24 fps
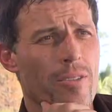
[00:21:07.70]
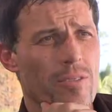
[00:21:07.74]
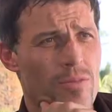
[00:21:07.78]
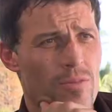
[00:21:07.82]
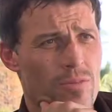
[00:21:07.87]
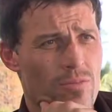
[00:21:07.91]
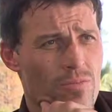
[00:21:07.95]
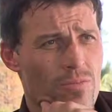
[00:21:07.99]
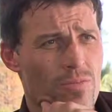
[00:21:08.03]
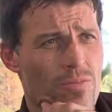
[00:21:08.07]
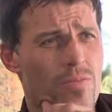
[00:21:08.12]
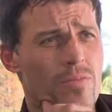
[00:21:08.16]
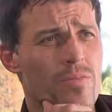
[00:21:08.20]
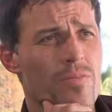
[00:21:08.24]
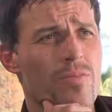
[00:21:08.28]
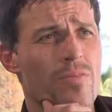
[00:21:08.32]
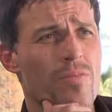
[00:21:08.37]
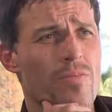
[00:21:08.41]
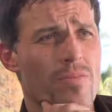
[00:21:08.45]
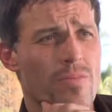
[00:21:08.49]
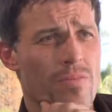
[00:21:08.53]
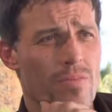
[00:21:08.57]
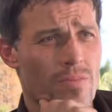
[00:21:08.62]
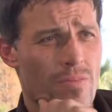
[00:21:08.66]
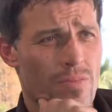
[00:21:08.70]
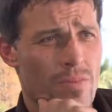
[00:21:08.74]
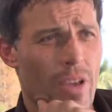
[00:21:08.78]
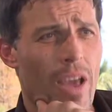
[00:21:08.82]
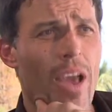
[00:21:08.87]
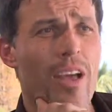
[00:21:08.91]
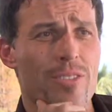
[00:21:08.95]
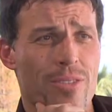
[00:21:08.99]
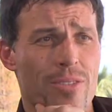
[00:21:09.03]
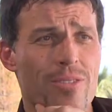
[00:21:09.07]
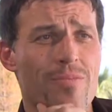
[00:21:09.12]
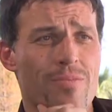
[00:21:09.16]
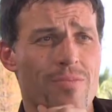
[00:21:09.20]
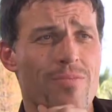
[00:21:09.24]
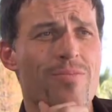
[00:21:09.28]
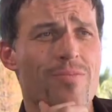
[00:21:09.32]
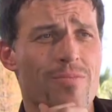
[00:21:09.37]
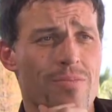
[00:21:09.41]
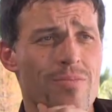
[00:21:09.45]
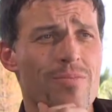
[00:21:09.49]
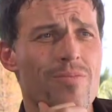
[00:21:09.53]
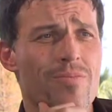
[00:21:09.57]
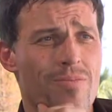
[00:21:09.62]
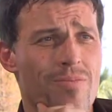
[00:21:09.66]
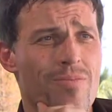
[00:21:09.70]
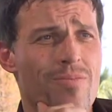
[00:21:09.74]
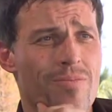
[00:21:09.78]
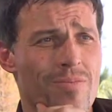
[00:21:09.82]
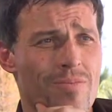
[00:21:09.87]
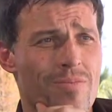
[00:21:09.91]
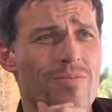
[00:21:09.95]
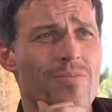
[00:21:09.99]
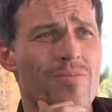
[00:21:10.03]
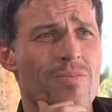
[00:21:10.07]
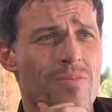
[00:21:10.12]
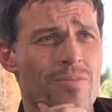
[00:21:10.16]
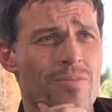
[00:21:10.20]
know Jay Abraham has been a big